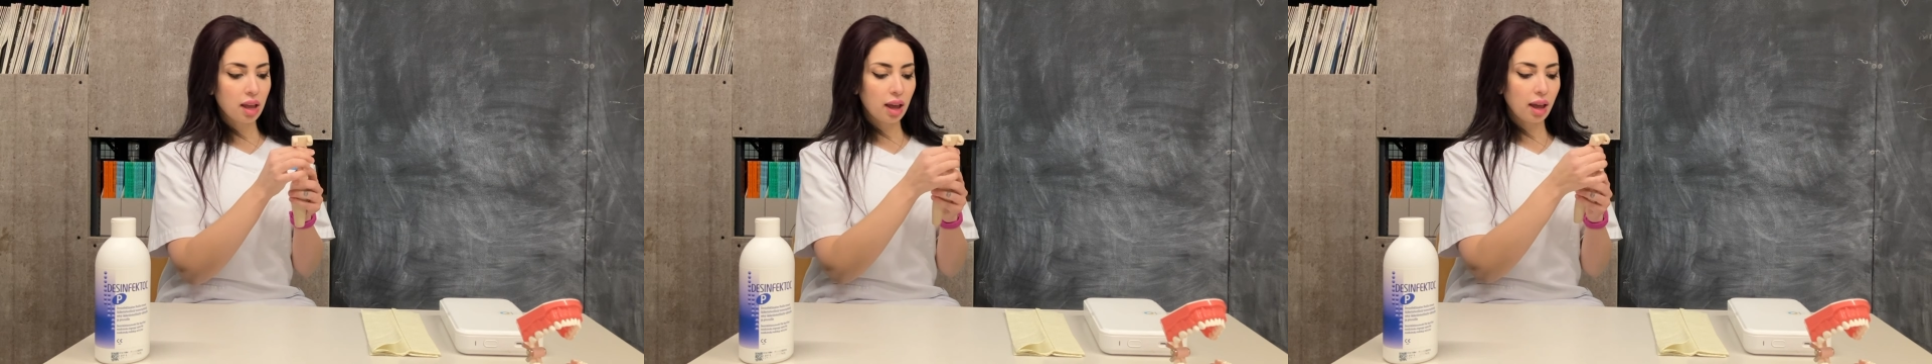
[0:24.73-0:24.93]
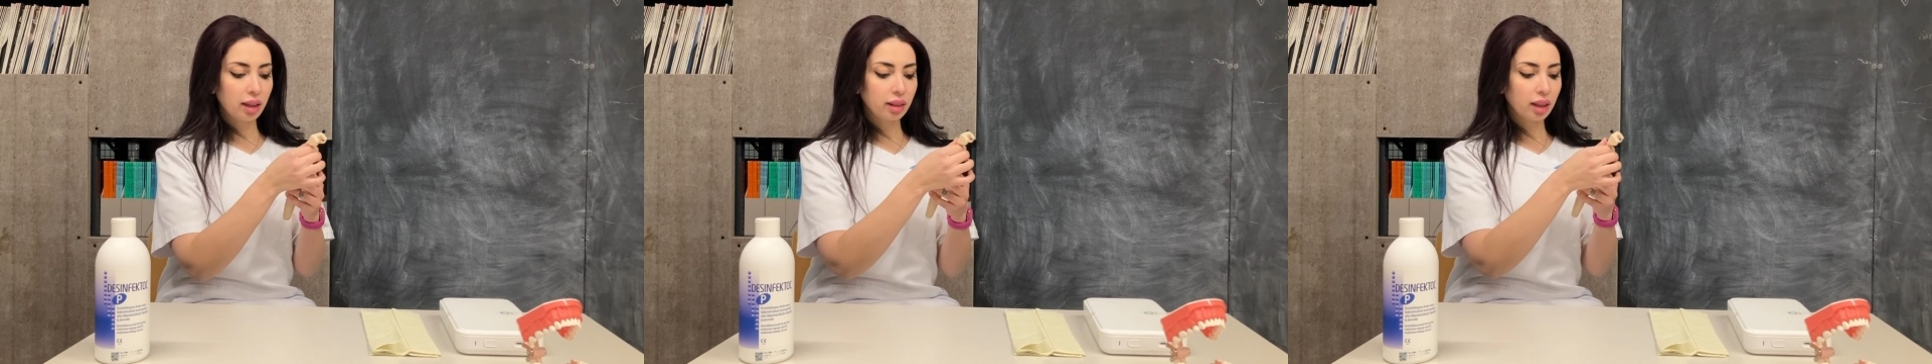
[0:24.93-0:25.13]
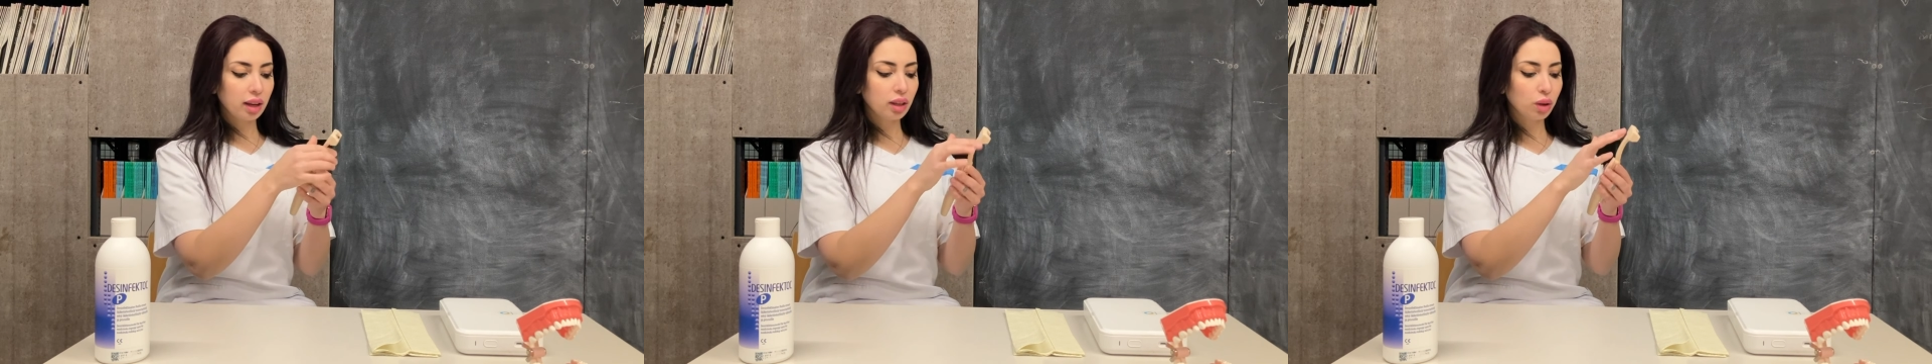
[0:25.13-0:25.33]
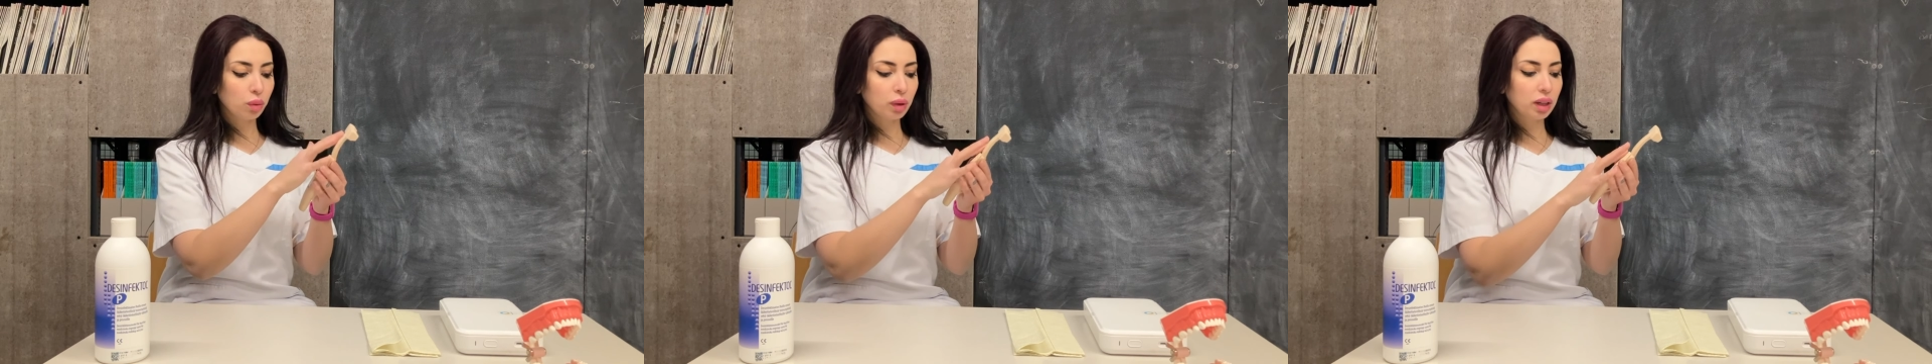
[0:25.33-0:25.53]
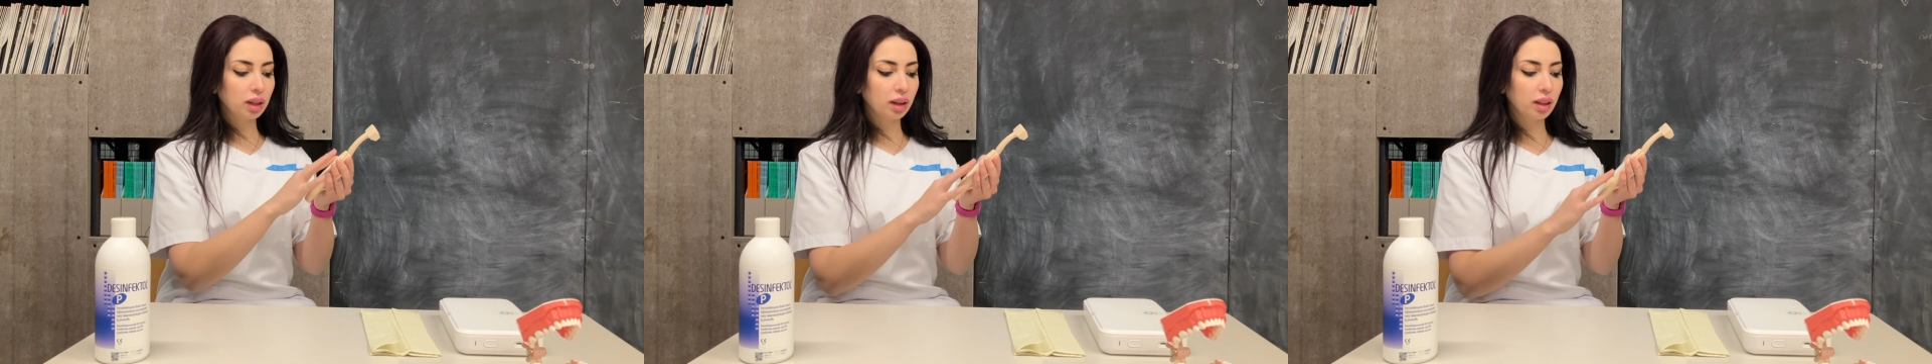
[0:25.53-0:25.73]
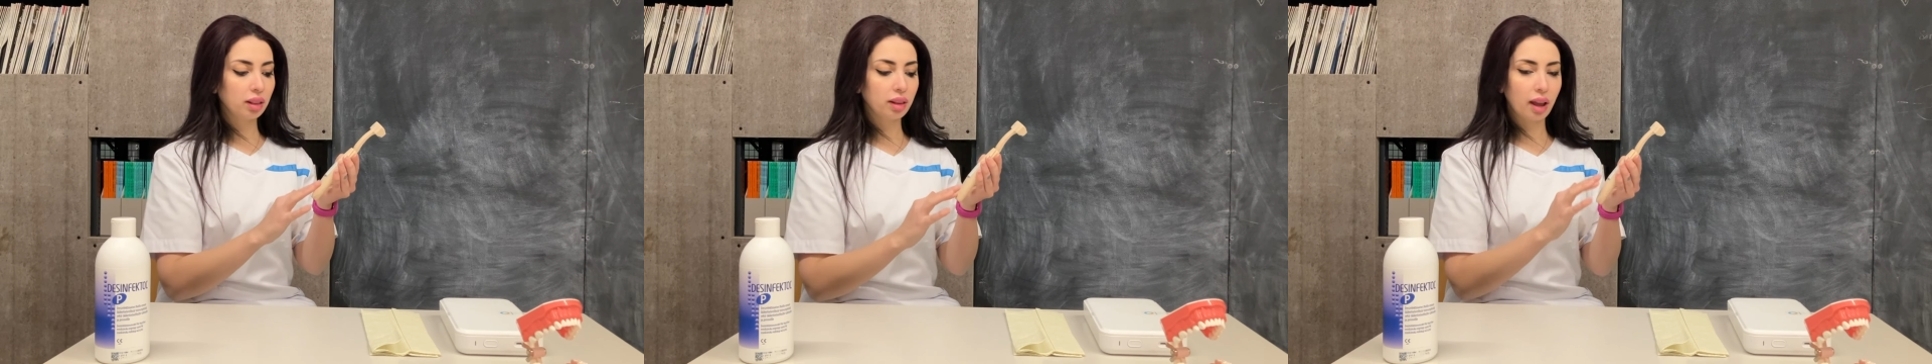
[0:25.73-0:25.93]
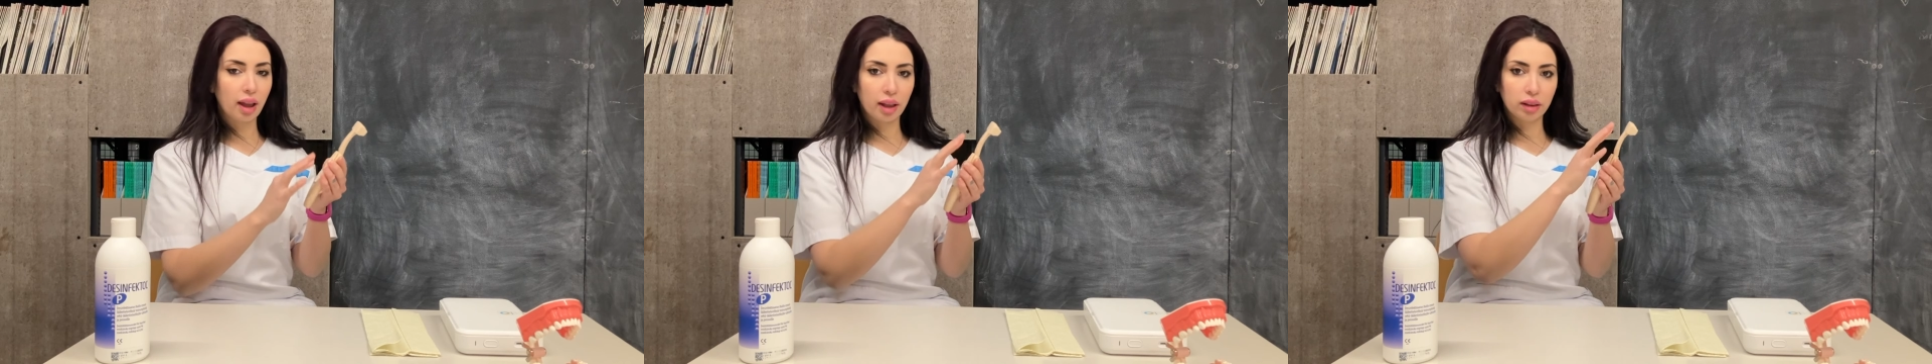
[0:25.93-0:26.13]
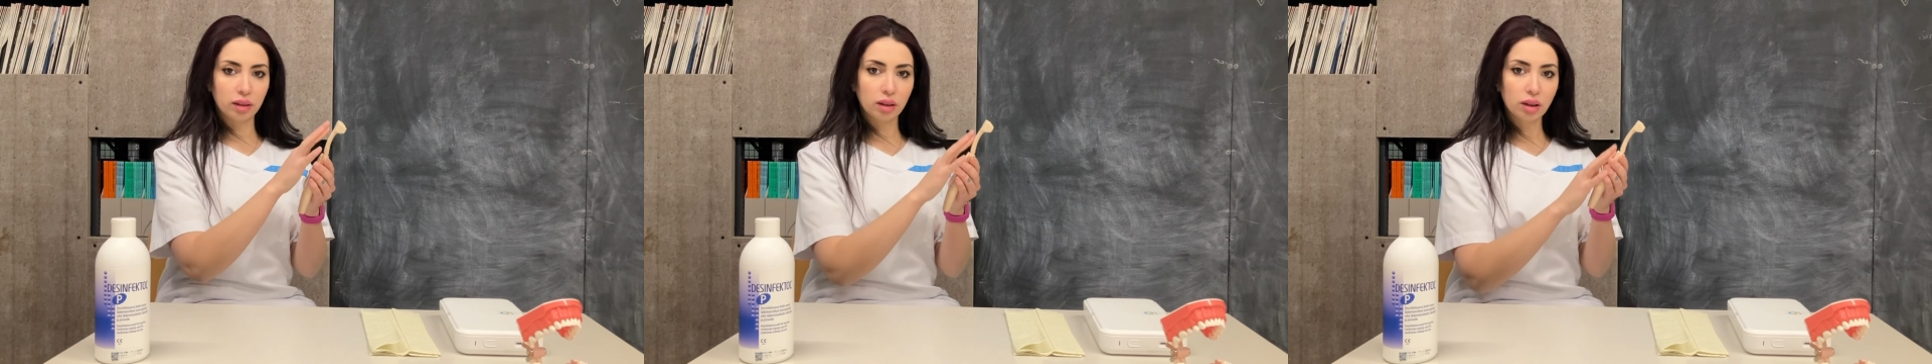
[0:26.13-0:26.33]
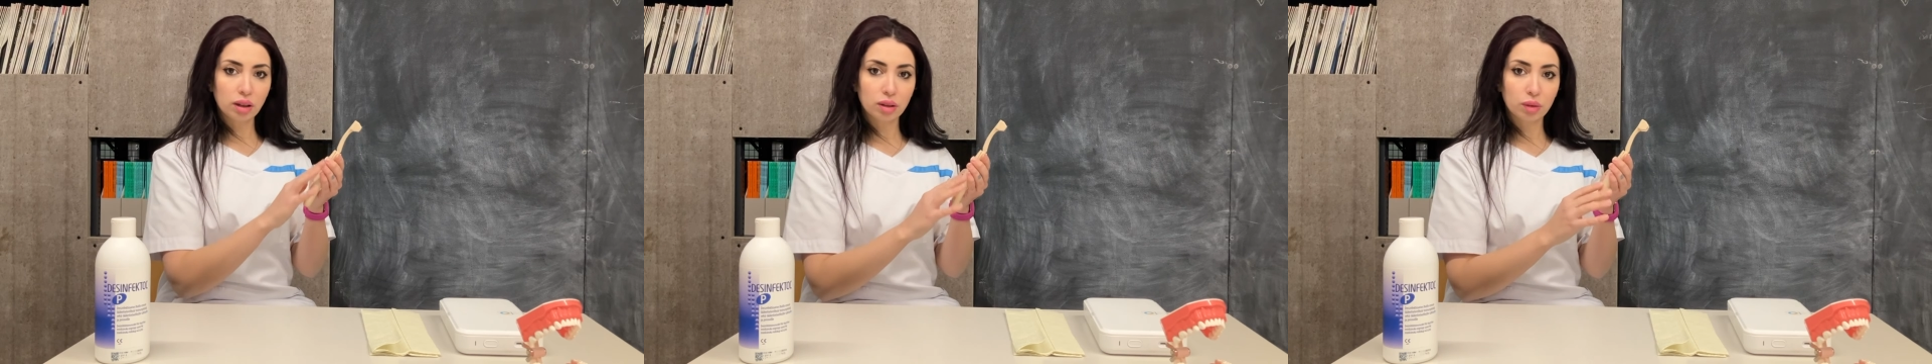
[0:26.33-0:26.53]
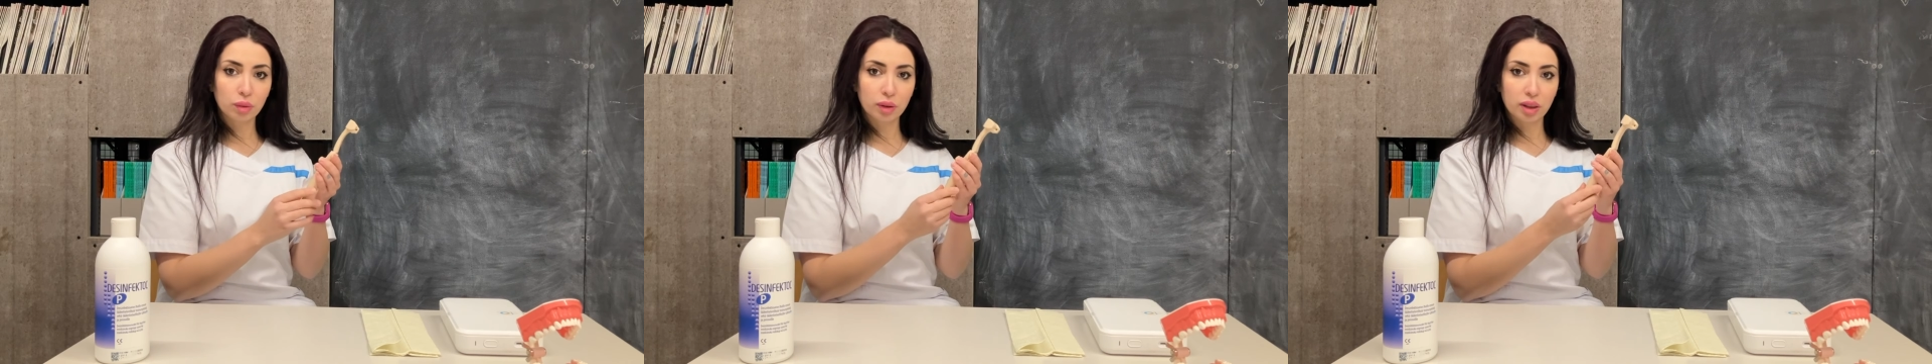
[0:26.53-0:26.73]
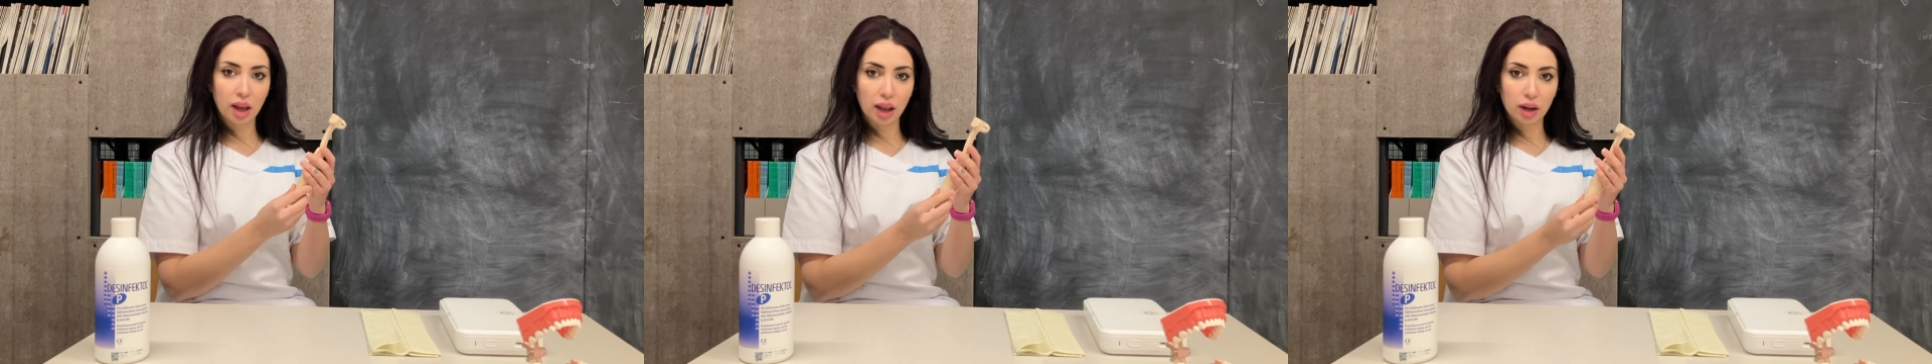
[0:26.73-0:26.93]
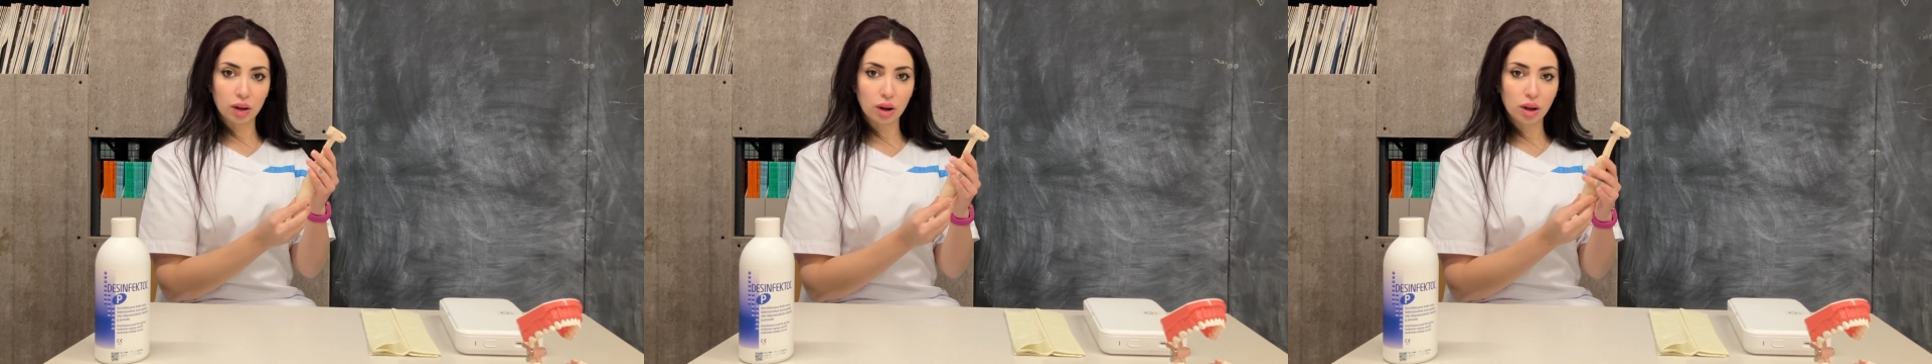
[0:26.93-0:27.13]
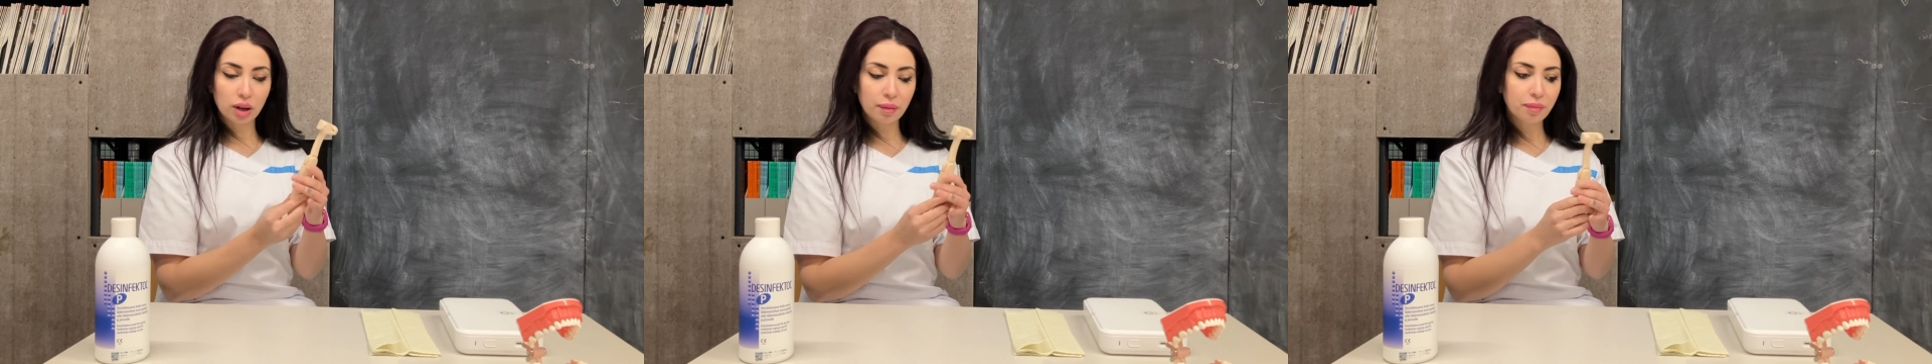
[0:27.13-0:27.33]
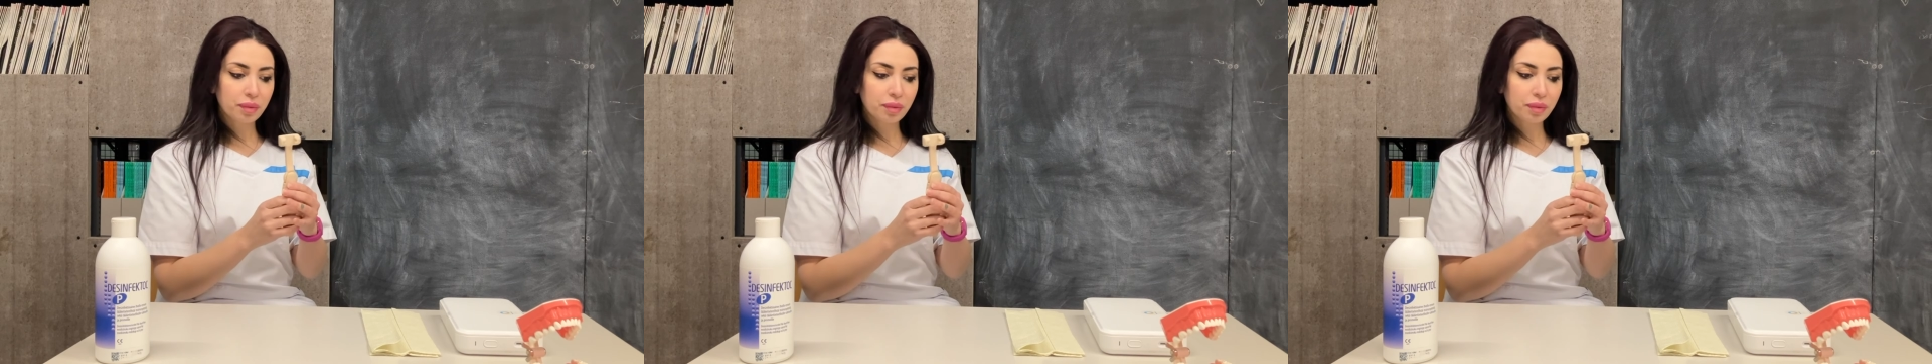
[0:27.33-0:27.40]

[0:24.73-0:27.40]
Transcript: and then you will clean the handle with alcohol,